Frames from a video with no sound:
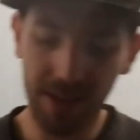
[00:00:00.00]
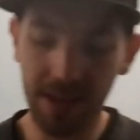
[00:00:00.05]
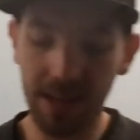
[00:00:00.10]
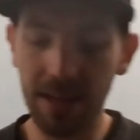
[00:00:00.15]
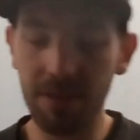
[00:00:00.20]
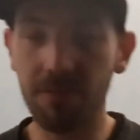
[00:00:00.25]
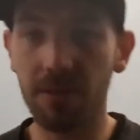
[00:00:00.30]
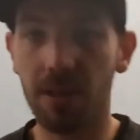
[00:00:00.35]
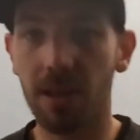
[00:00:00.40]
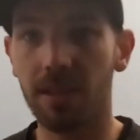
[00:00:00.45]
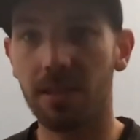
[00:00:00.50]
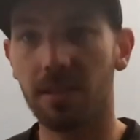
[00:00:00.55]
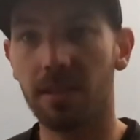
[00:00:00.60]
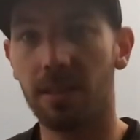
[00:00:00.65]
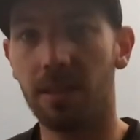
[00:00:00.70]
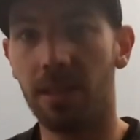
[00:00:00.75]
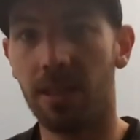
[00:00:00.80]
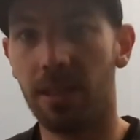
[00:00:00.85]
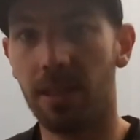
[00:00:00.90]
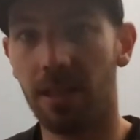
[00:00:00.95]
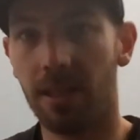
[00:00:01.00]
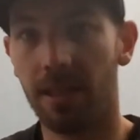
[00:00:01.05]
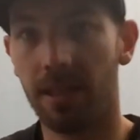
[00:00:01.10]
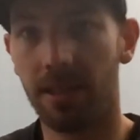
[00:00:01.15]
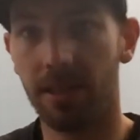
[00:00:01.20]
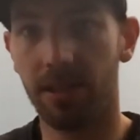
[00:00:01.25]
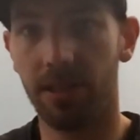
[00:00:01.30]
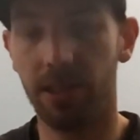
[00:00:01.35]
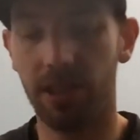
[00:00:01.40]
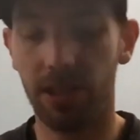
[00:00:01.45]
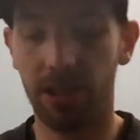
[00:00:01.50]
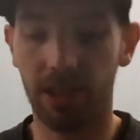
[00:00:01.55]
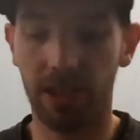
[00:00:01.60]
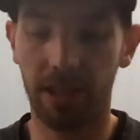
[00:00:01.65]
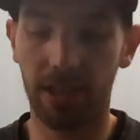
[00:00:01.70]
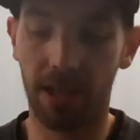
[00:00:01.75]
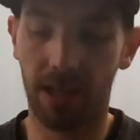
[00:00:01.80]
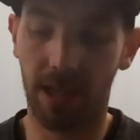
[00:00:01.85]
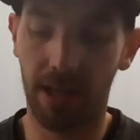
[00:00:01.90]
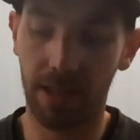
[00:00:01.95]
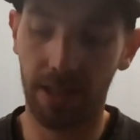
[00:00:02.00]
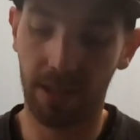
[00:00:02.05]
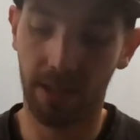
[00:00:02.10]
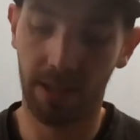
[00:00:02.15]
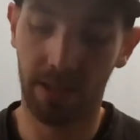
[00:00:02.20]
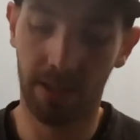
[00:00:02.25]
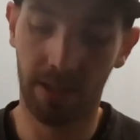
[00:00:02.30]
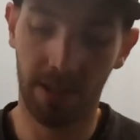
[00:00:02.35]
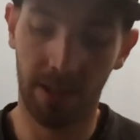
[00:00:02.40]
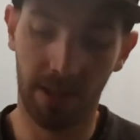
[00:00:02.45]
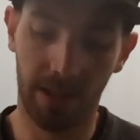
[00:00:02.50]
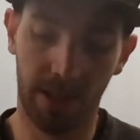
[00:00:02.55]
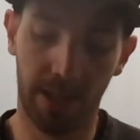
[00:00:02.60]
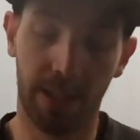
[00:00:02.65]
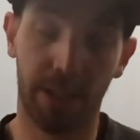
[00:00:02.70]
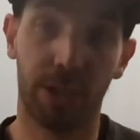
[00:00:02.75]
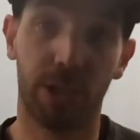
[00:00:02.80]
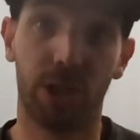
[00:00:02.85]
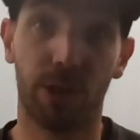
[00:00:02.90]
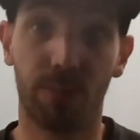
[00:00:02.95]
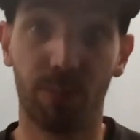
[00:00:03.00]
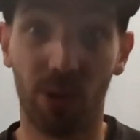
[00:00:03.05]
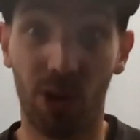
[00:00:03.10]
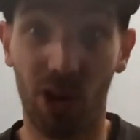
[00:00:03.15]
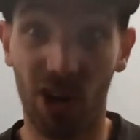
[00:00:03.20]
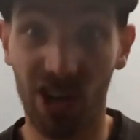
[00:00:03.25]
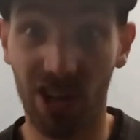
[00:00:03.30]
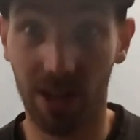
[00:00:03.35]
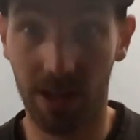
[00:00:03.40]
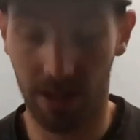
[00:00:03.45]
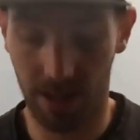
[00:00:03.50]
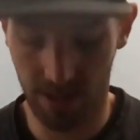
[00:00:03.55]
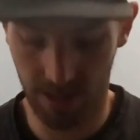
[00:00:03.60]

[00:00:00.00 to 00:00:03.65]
I've got the DJI Spark.